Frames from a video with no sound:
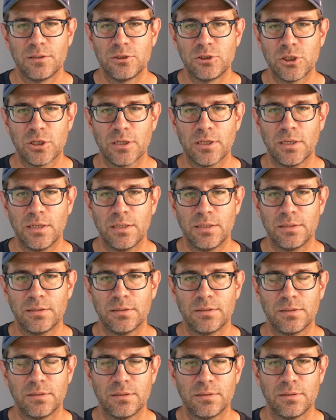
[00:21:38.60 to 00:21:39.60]

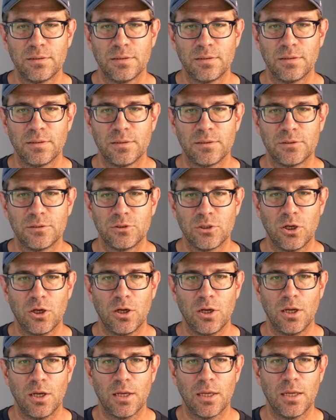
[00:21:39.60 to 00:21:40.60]
chicken,
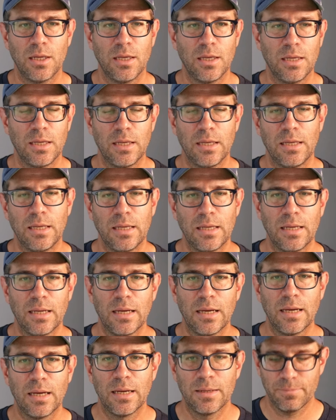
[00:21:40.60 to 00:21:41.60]
dog,
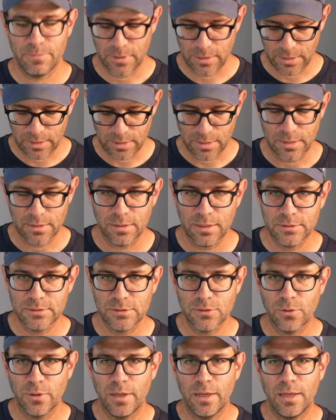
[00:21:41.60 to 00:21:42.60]
um, and
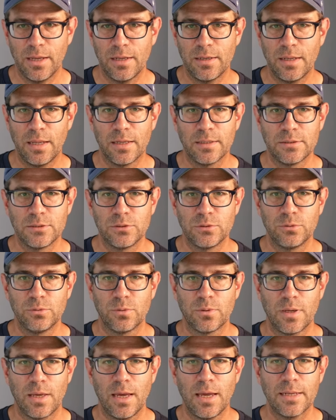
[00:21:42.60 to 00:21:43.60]
let's go ahead and
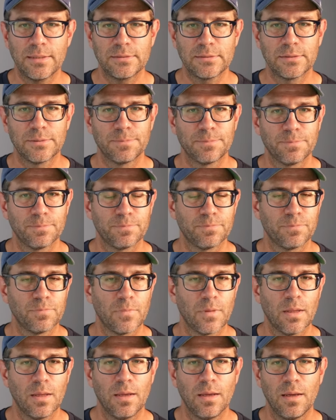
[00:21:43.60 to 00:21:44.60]
do cat.
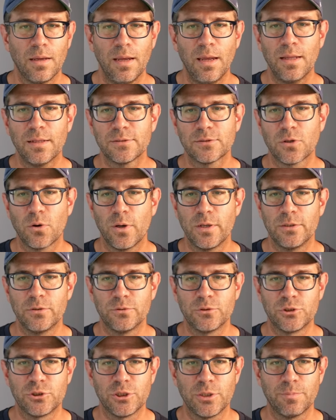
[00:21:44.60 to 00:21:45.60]
And let's go ahead and
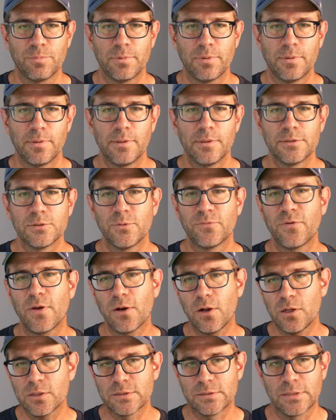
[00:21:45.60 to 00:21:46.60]
do sheep. So we've
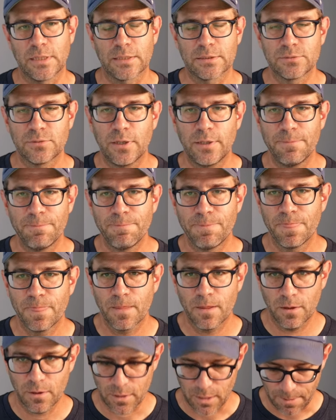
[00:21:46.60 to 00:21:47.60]
got all six, right?
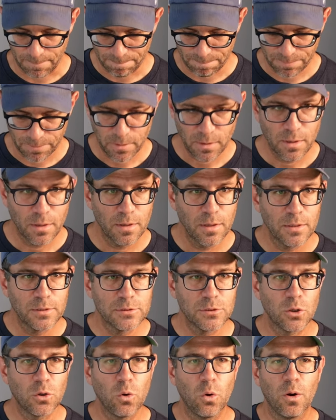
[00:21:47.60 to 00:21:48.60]
Okay.
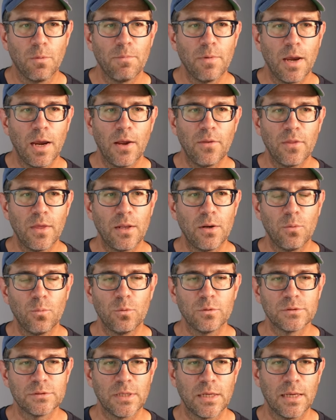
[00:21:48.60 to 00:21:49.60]
So cool. And then
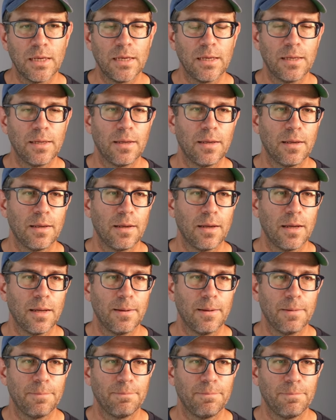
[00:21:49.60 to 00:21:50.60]
we'll say
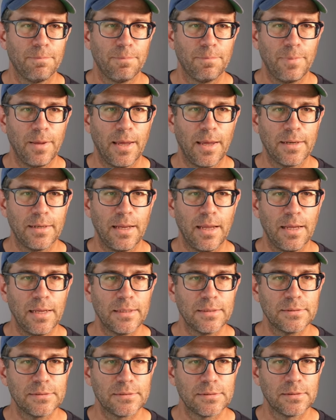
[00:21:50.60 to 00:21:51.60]
uh, Pat
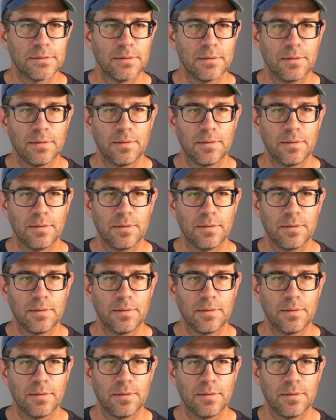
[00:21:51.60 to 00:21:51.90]
has.